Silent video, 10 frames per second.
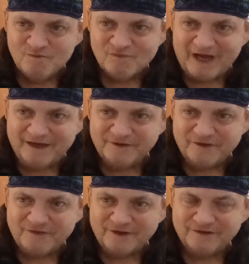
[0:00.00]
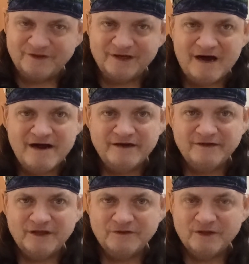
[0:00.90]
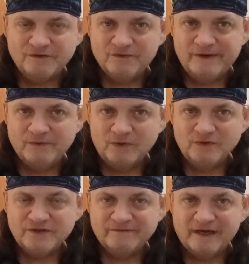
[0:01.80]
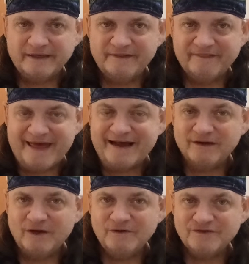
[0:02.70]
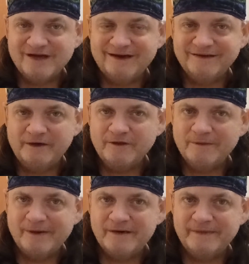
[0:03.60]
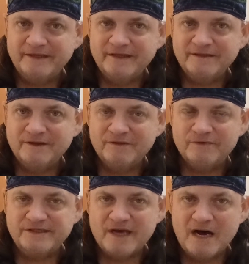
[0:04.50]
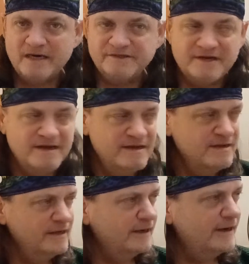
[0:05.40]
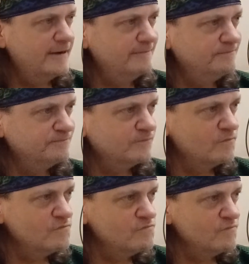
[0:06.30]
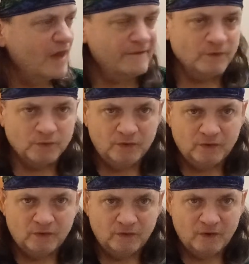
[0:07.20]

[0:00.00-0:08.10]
the line, the 3 rules of like that alone is kind of like, the pyramid, the 3 sides of the rule.